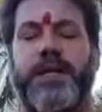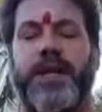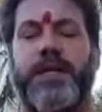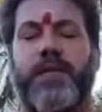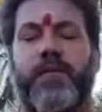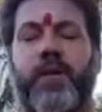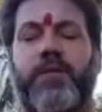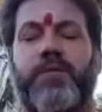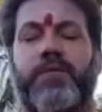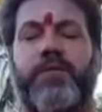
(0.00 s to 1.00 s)
and the
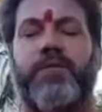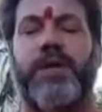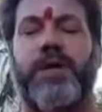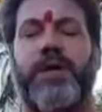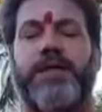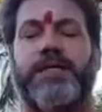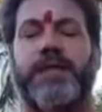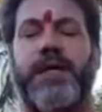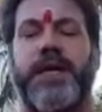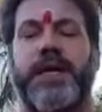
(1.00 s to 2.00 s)
warm air
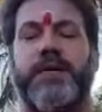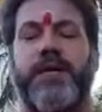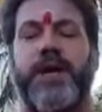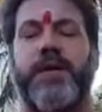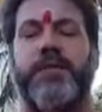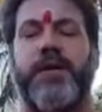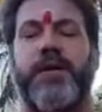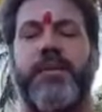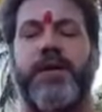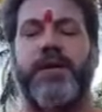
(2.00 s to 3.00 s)
heated by the
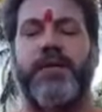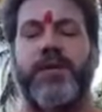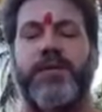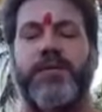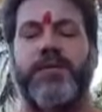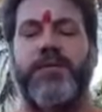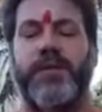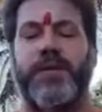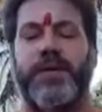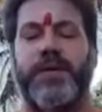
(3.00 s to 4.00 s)
body metabolism
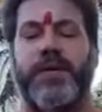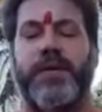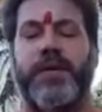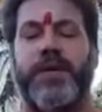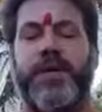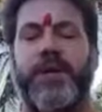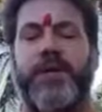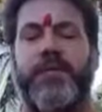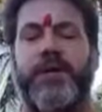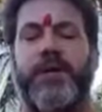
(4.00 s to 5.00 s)
coming
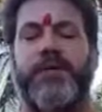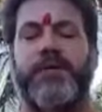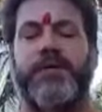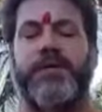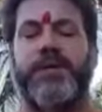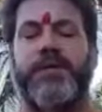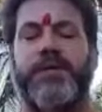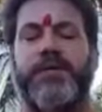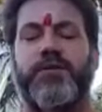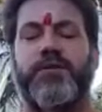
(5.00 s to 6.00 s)
out the nostrils
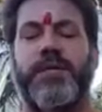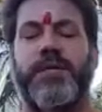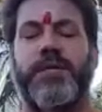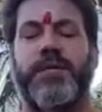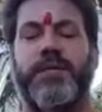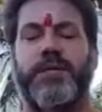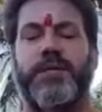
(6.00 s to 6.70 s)
as you breathe out.